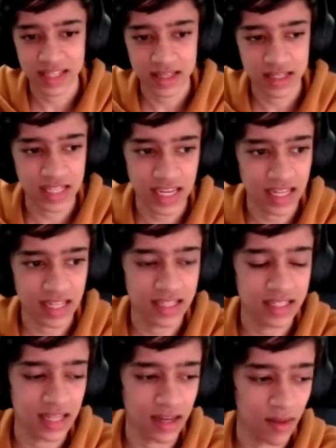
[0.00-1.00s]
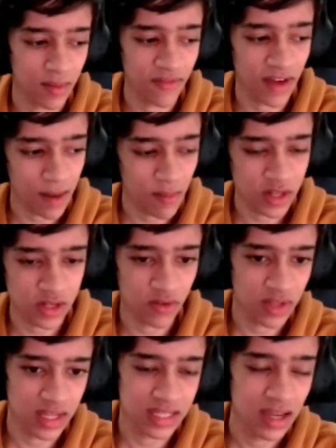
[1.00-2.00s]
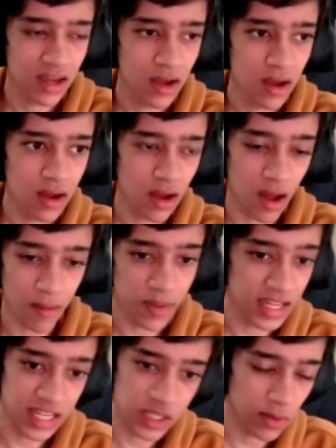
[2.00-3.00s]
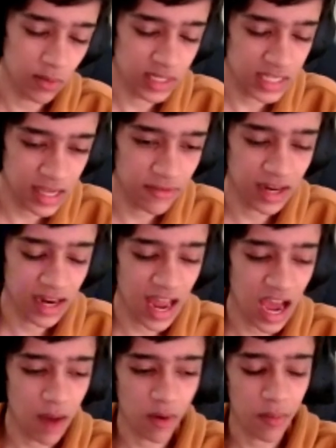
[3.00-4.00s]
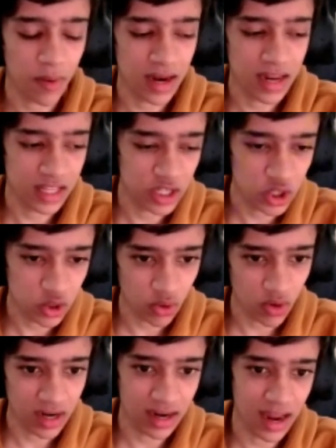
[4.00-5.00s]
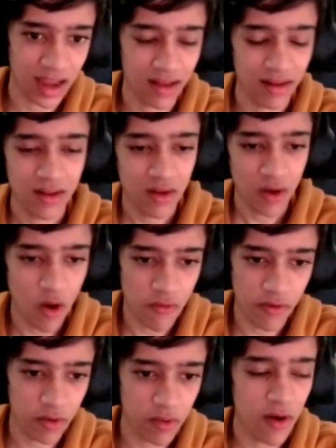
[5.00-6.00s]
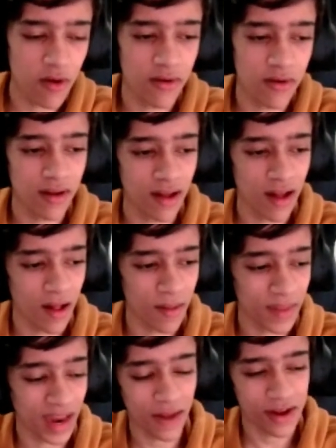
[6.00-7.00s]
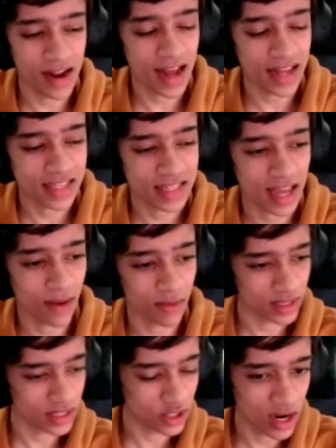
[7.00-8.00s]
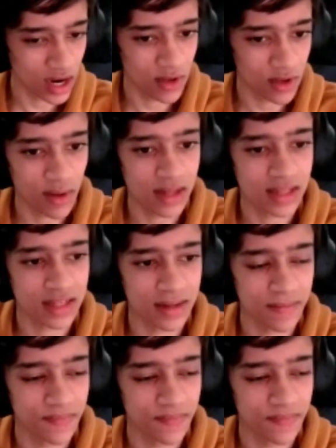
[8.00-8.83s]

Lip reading: scenes and environments of these buildings that we see every day now but completely destroyed and like overgrown, and I really liked that. I wanted to try and recreate it.